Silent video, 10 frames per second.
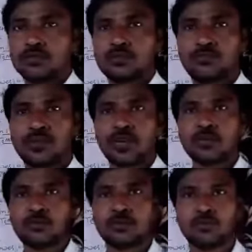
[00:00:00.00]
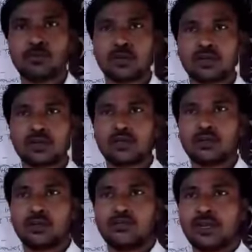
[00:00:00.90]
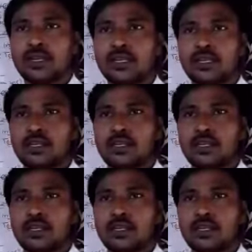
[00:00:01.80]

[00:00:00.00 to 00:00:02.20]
It's a very important and very